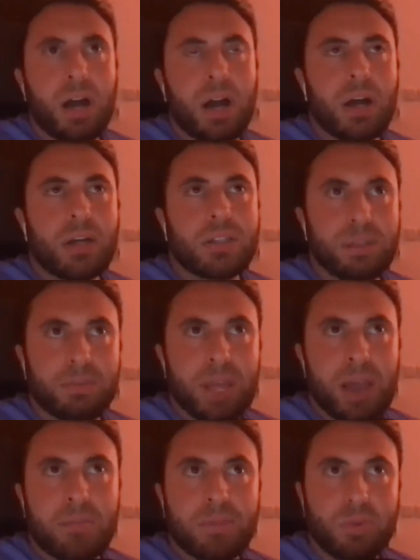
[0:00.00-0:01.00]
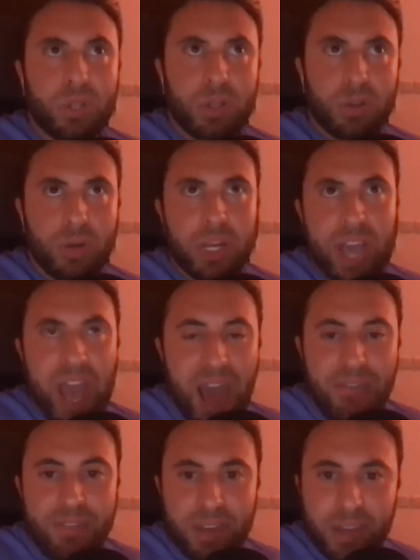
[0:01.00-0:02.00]
sometimes when you already
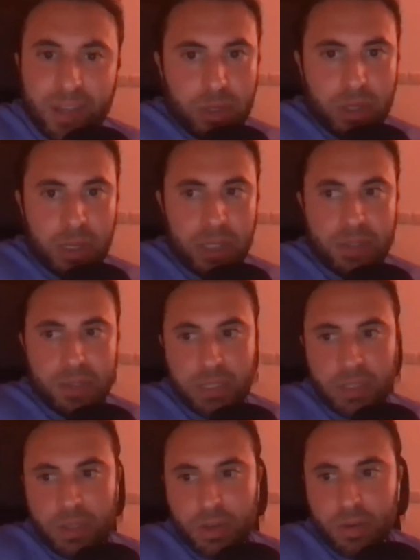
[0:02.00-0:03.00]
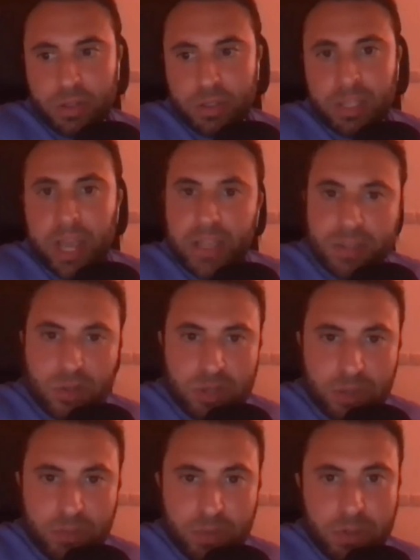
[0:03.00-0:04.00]
have it, it's not so
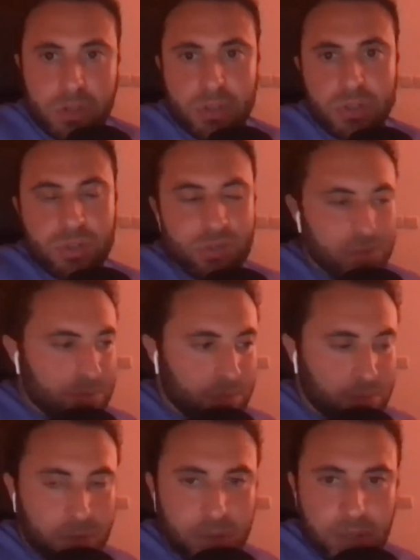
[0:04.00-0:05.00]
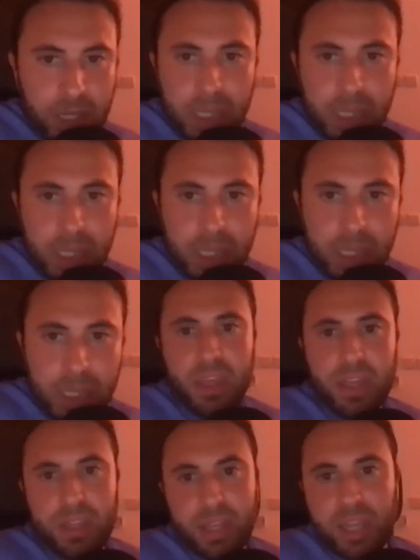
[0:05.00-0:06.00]
simple to just eat healthy
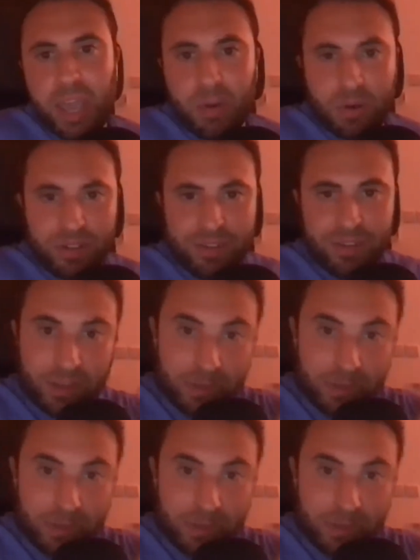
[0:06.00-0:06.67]
and then get rid of it.